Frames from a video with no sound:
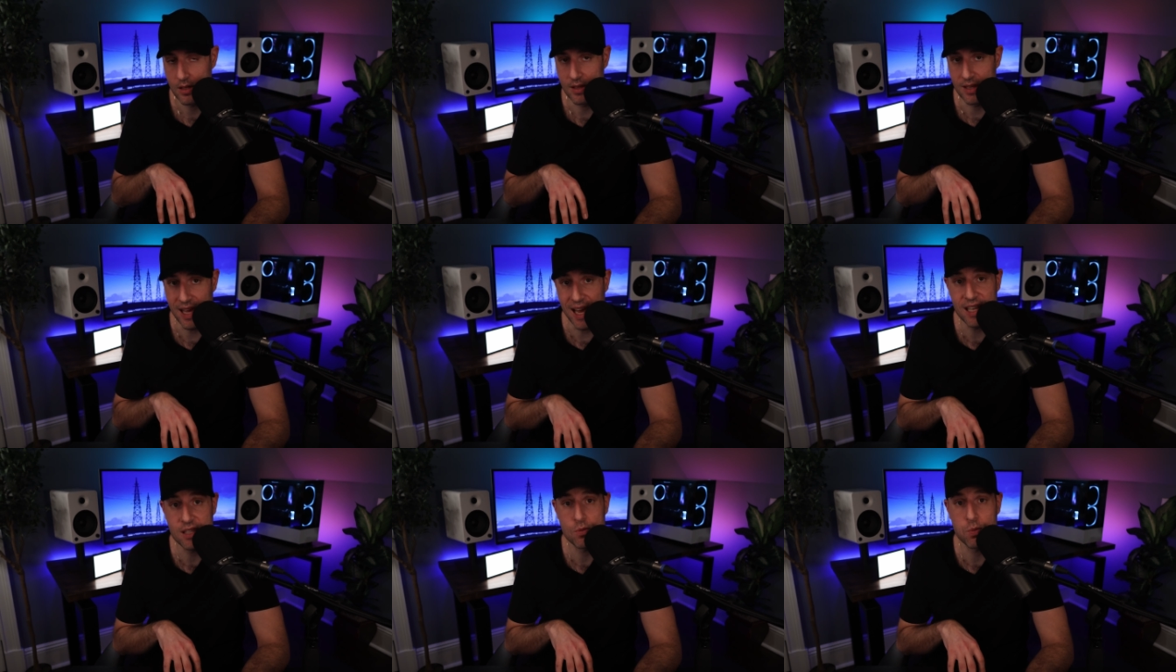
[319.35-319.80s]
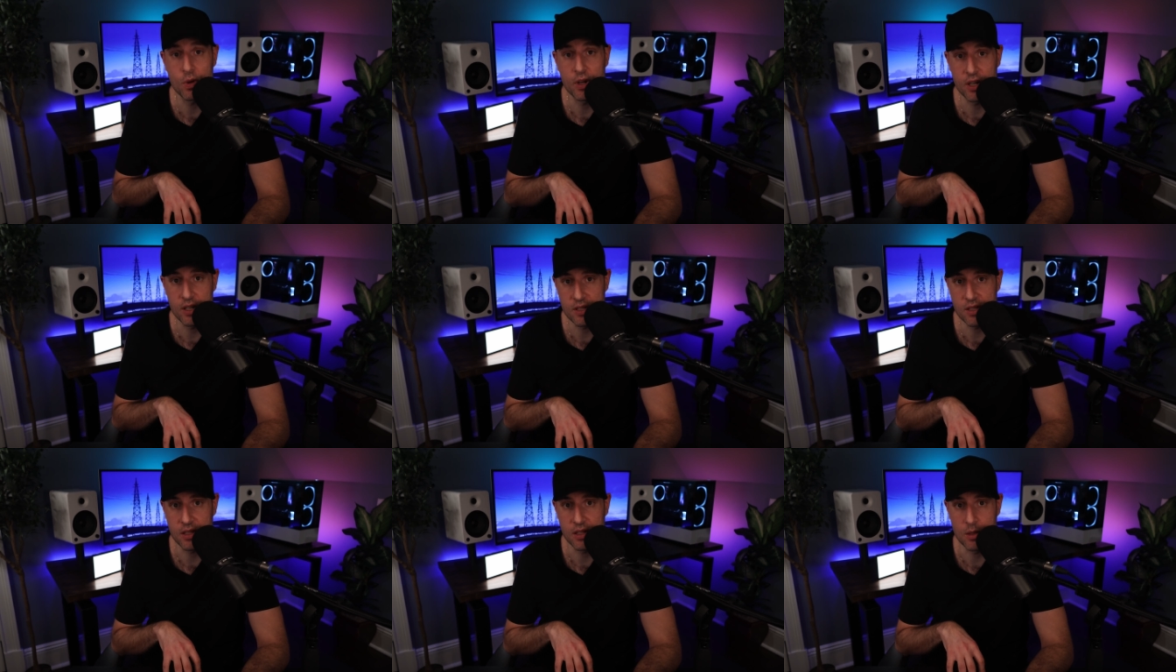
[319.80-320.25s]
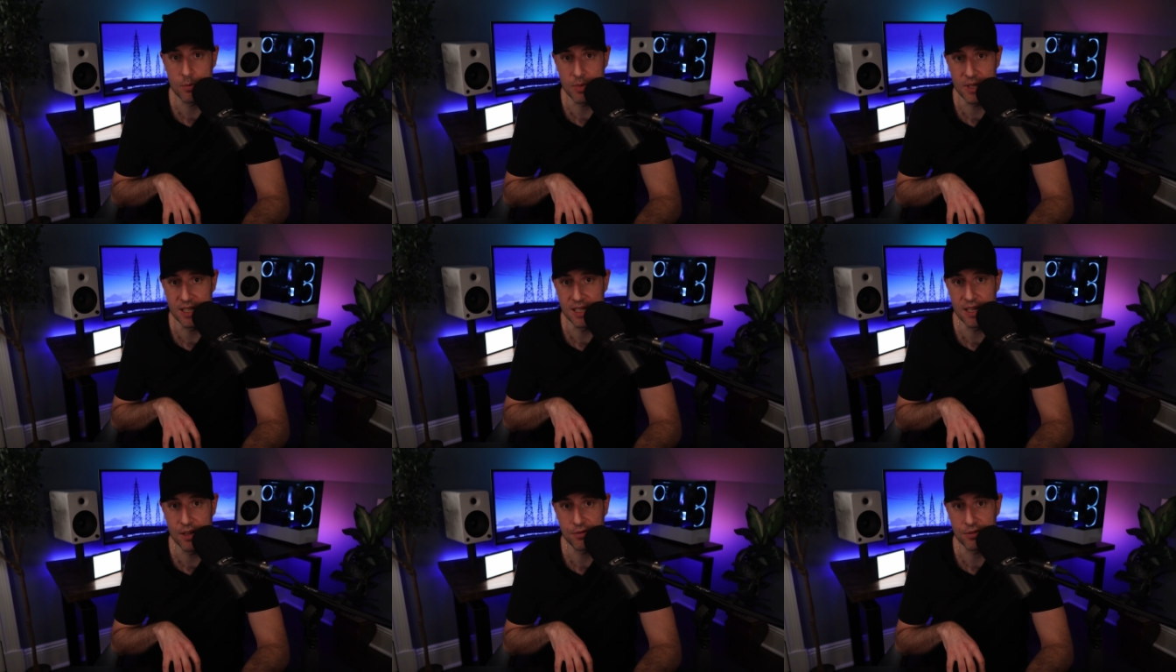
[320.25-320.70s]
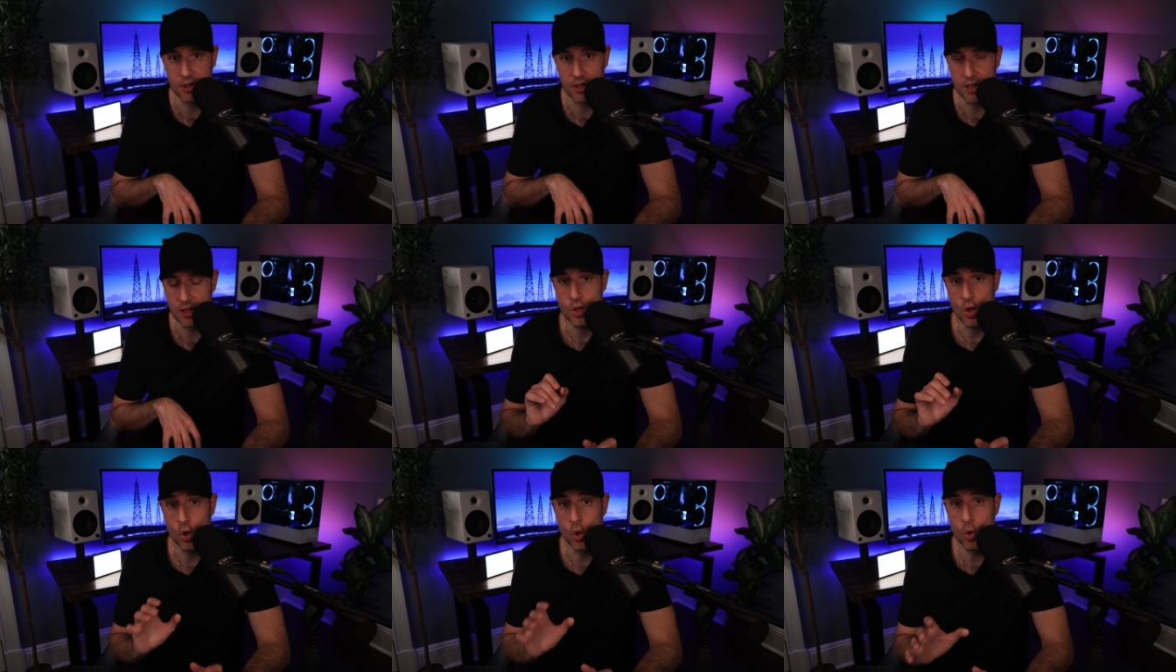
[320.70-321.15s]
that's where it's going to be different.
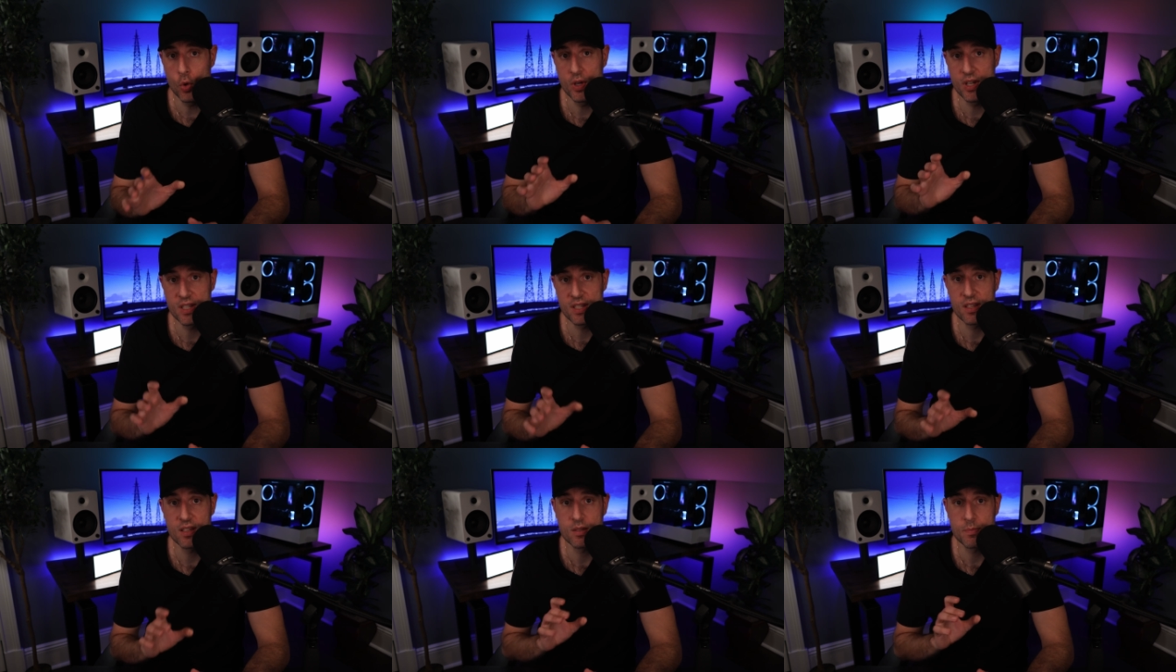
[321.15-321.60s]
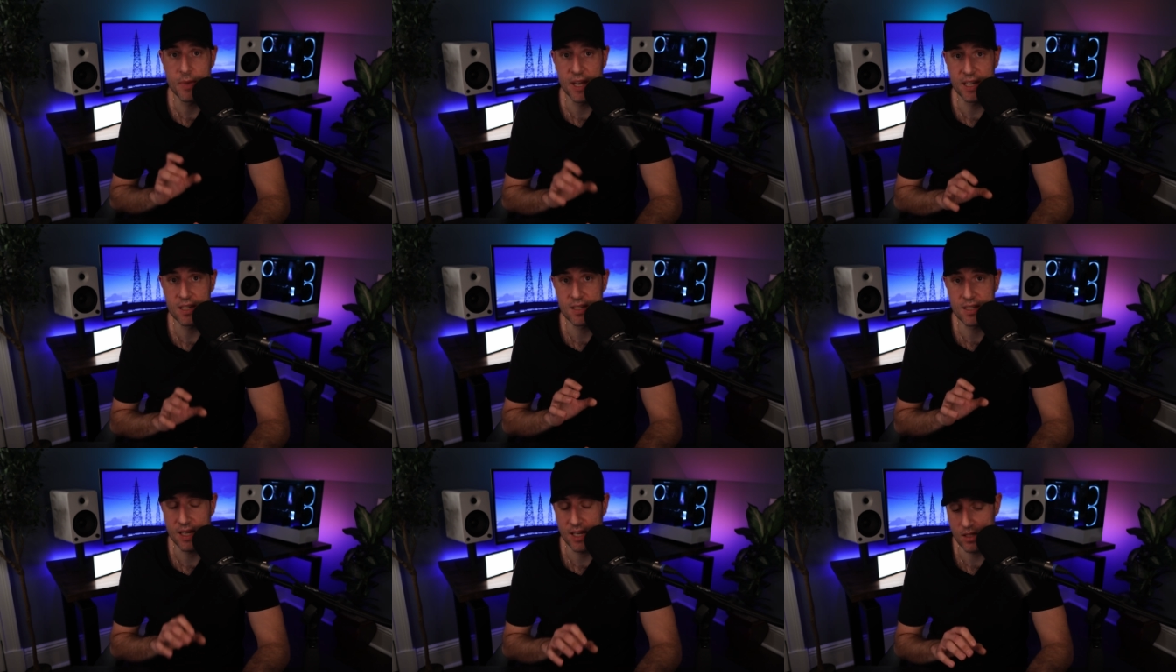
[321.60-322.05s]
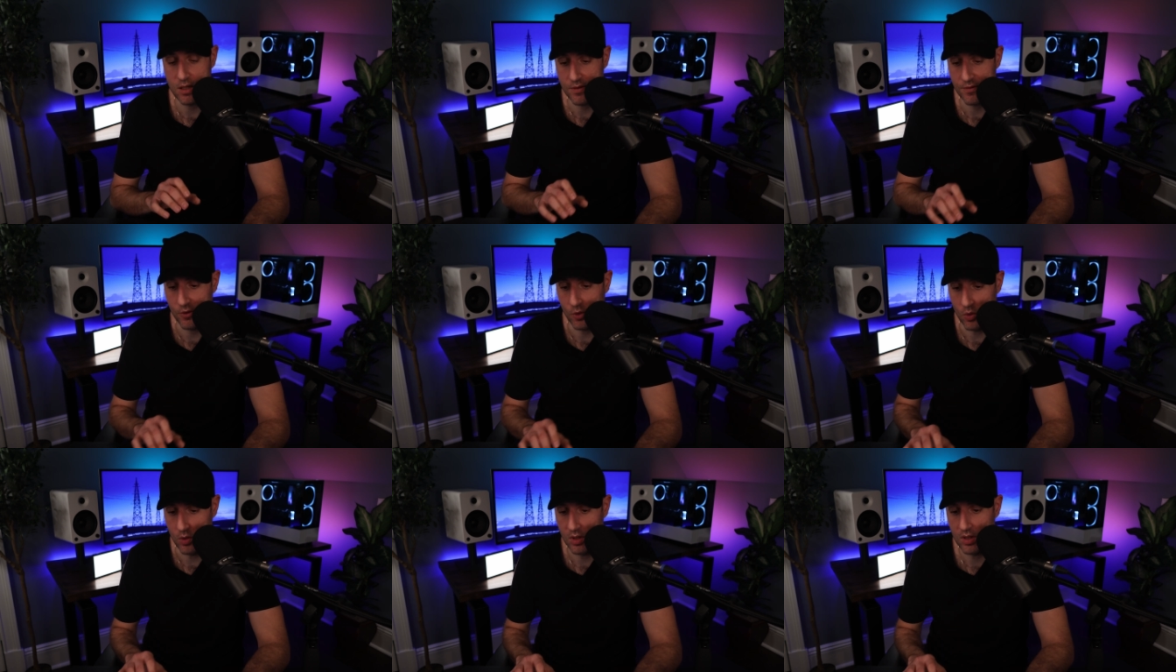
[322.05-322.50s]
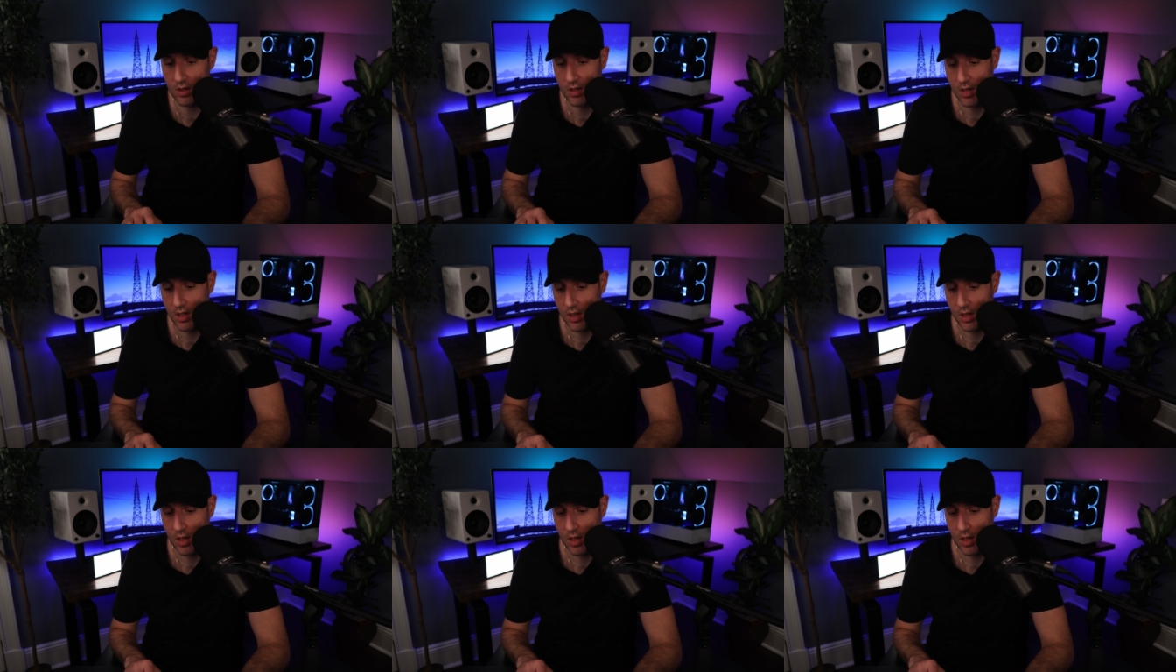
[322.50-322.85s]
So, who does this make sense for?